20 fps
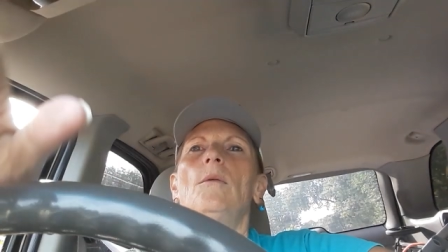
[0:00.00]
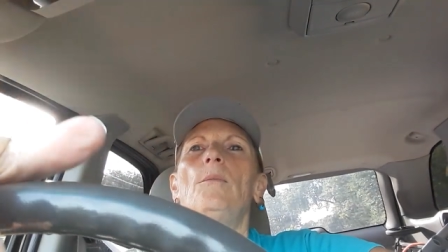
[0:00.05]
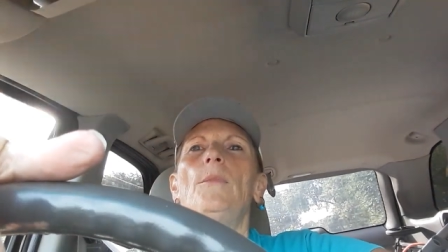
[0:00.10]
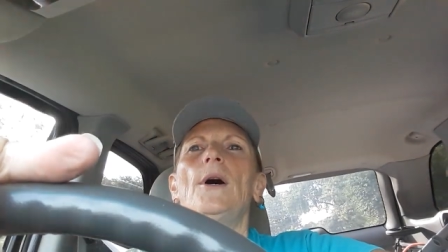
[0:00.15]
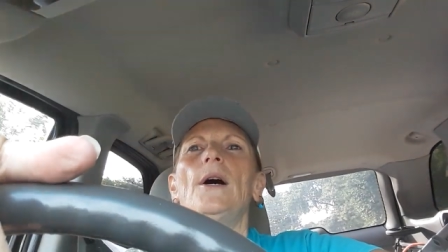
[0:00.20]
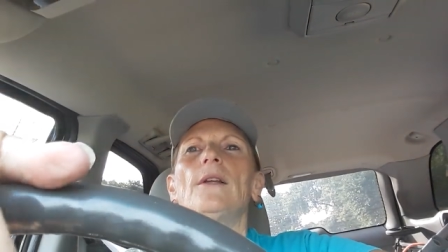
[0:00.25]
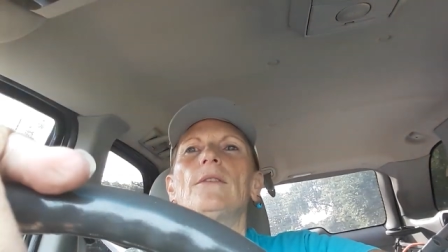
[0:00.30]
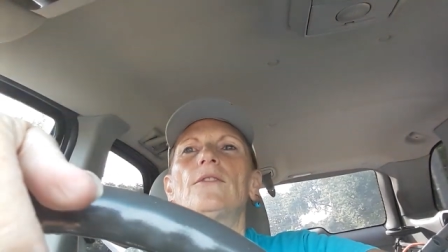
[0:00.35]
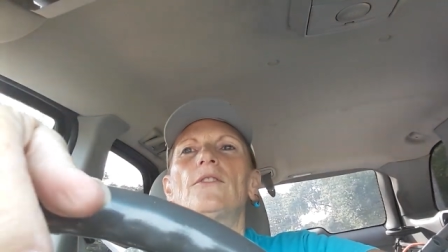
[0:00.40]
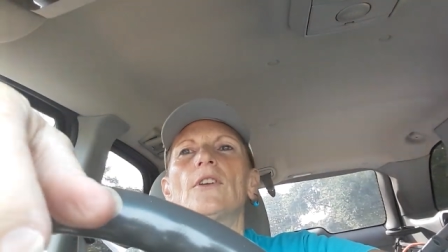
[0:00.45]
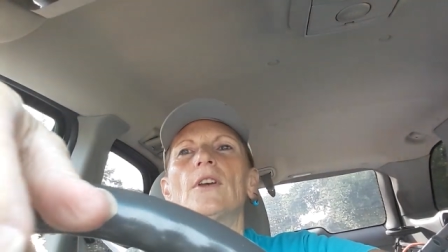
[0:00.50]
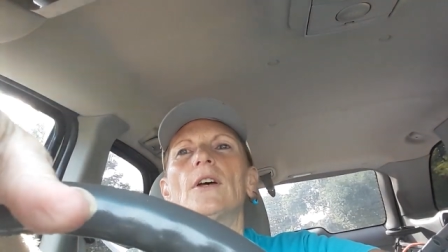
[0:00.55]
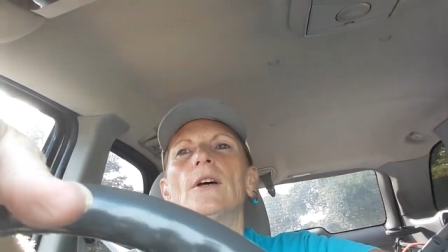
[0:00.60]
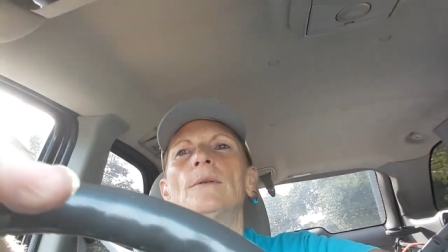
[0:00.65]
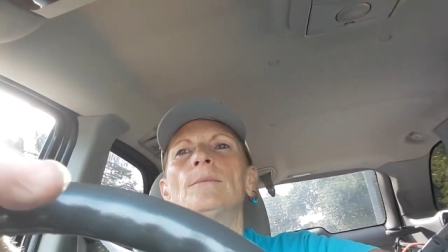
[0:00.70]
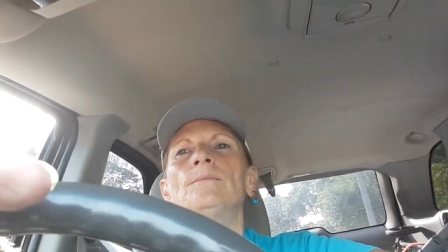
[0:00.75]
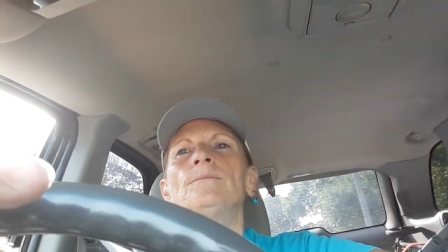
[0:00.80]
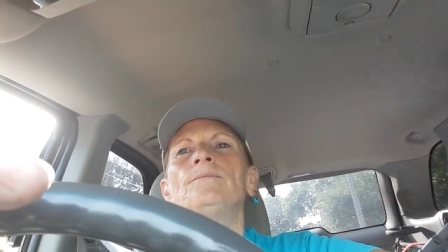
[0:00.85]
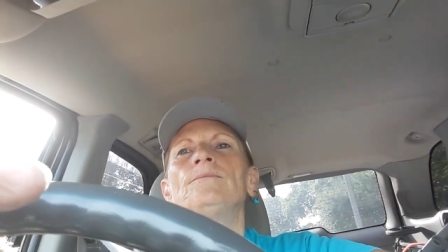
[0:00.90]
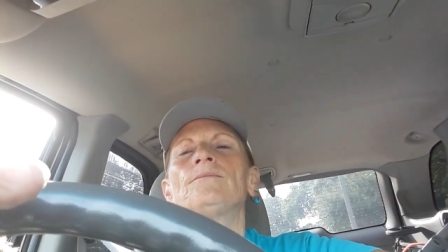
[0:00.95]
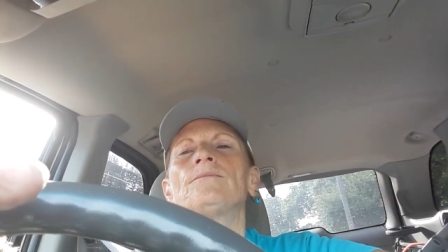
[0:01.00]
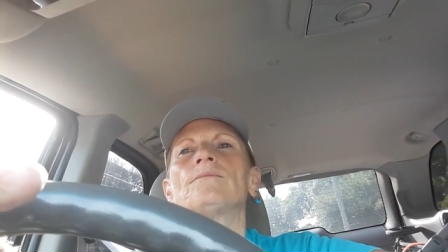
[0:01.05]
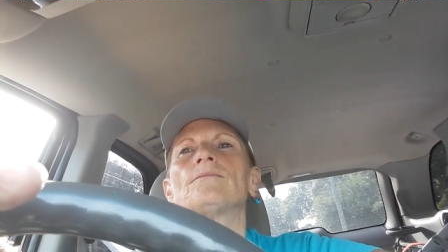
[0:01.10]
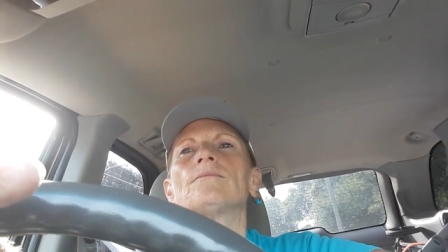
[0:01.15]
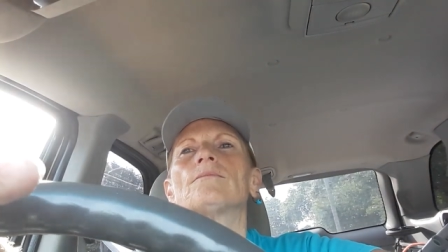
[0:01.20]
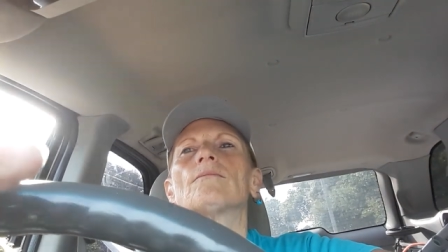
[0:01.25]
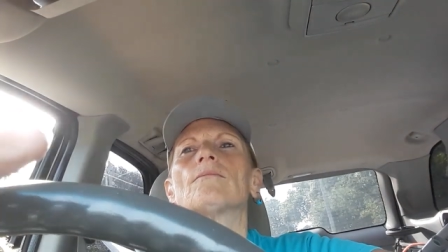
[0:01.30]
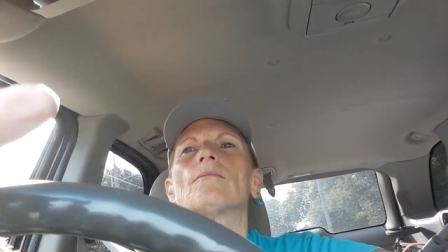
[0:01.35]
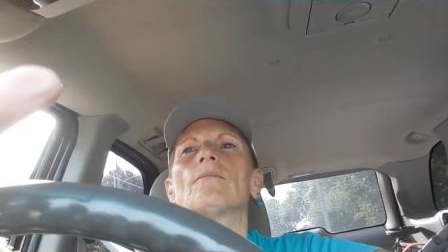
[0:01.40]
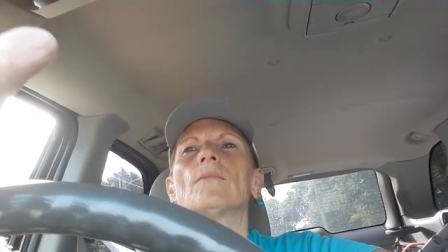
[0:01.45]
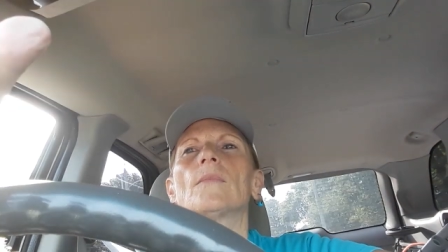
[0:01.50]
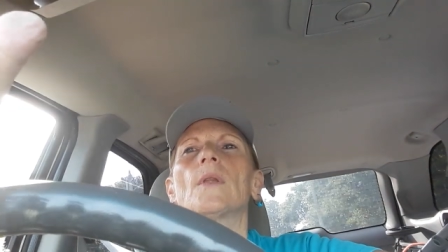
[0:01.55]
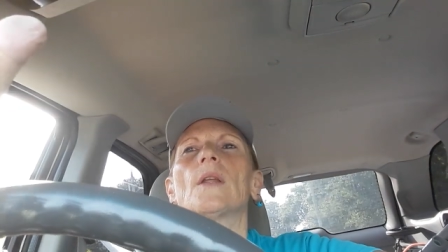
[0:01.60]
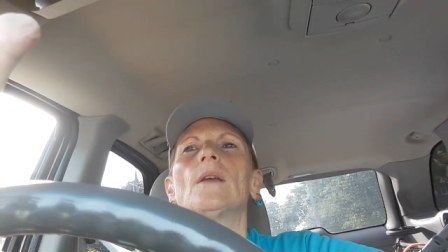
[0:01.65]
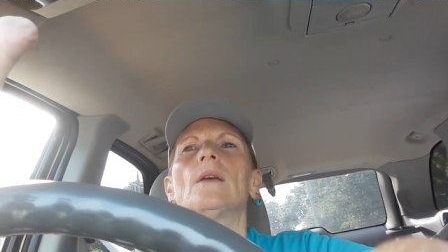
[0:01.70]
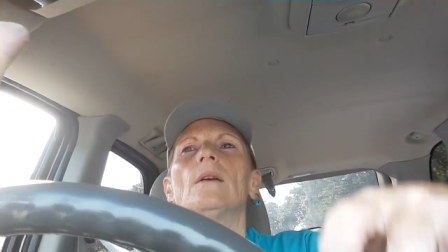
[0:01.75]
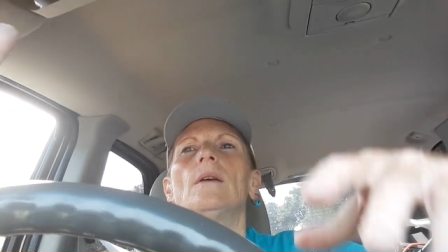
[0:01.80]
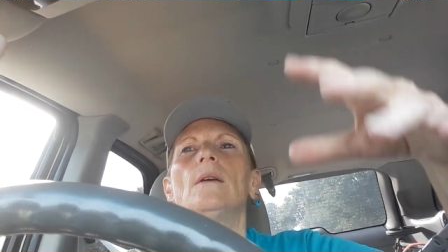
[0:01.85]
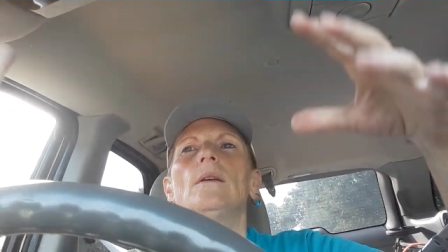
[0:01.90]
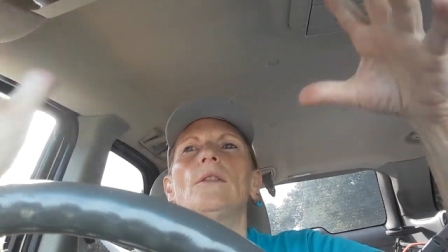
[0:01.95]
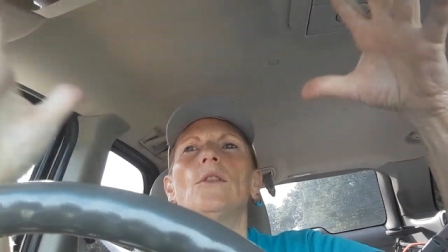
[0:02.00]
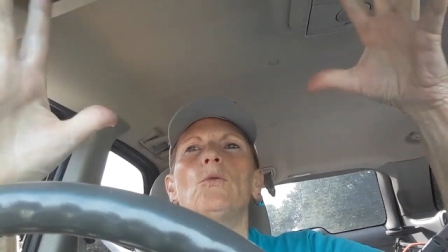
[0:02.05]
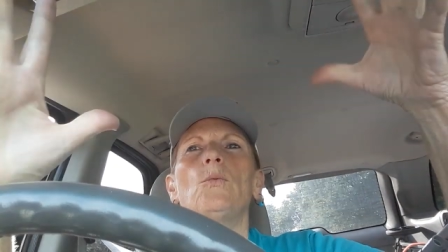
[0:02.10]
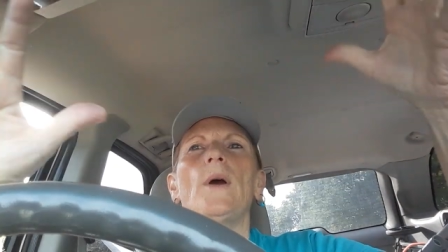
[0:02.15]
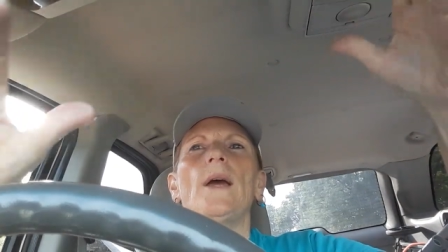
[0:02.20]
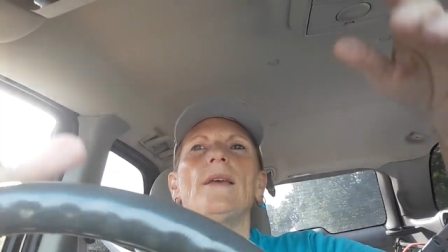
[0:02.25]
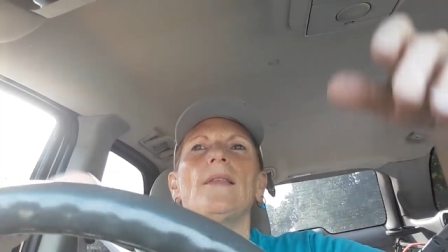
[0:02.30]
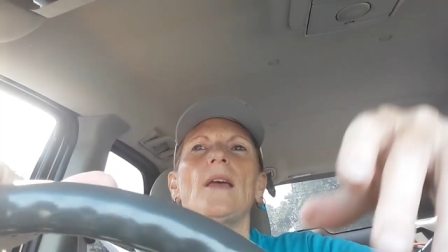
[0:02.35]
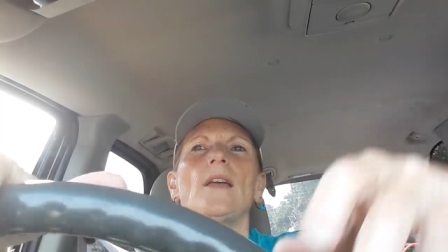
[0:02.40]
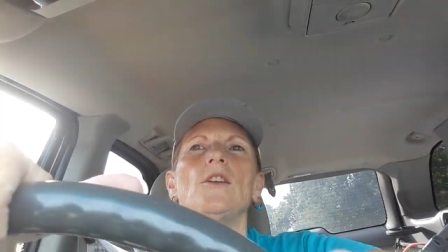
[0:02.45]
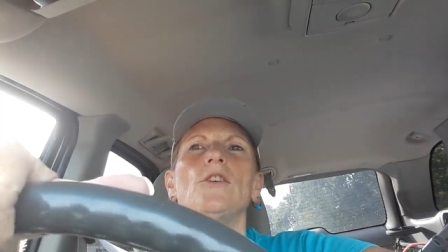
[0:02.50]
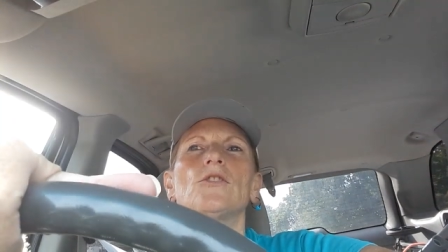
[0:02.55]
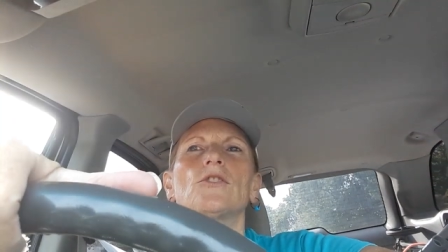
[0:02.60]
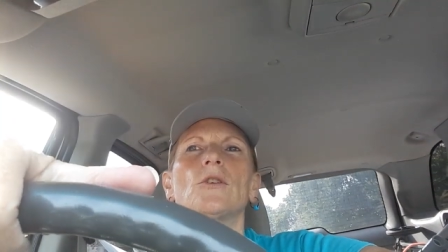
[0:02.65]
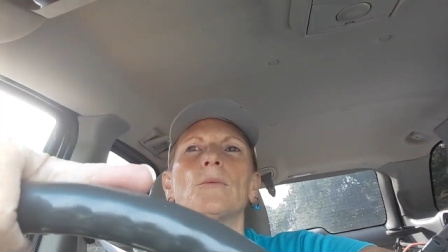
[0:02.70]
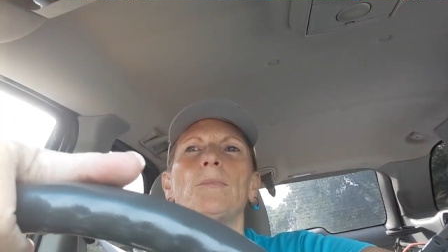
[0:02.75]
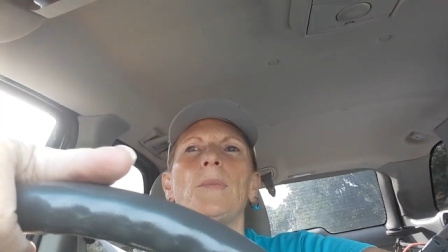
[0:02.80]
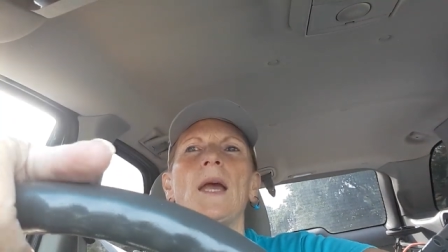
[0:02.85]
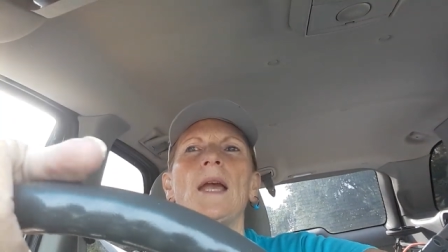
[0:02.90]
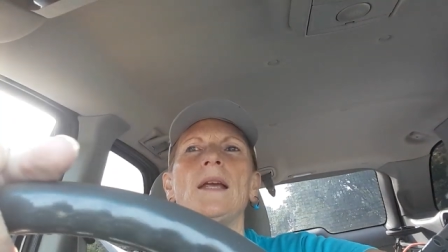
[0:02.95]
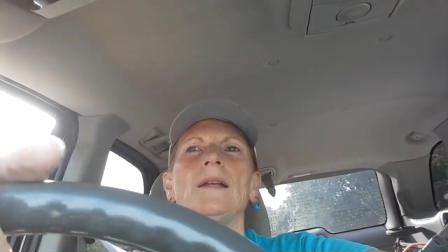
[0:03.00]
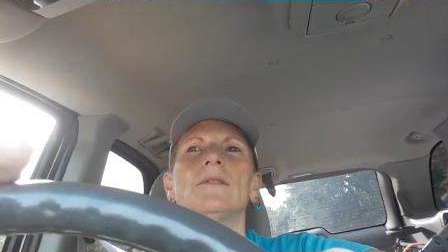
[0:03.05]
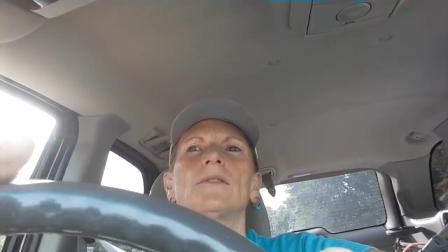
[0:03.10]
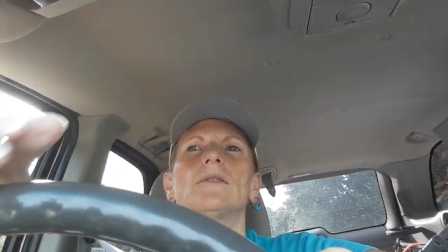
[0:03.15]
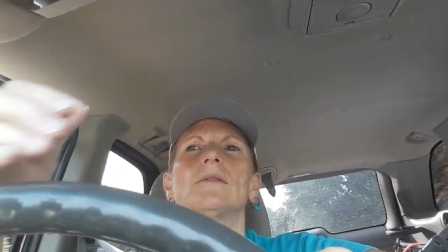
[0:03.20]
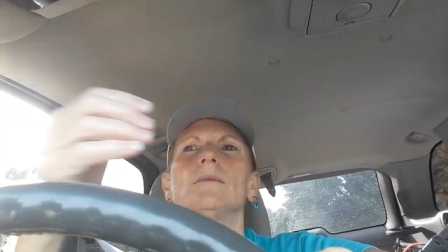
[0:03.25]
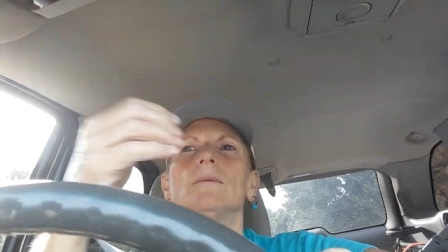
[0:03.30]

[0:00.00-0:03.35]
But um, the way they used to paint,